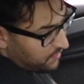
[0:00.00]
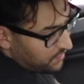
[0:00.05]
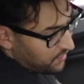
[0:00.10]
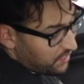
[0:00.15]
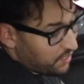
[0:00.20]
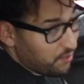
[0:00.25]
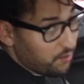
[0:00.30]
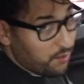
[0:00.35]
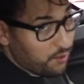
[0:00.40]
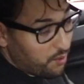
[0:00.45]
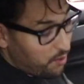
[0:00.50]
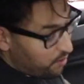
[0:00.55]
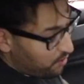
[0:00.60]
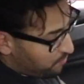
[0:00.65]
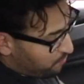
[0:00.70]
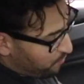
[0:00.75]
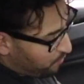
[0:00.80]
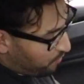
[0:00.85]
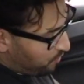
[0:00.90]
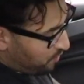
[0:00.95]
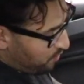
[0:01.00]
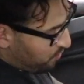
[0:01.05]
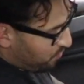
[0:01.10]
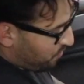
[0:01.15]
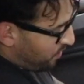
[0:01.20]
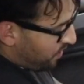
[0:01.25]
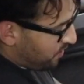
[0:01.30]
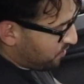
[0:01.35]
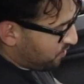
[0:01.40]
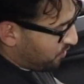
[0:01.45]
And if you notice, both of these
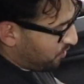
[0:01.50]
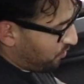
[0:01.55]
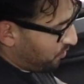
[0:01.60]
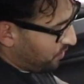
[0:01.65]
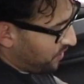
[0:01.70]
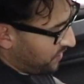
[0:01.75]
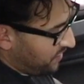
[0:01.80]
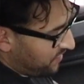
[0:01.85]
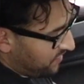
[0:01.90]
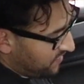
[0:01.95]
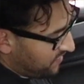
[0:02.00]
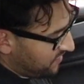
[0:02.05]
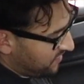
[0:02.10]
wires are green,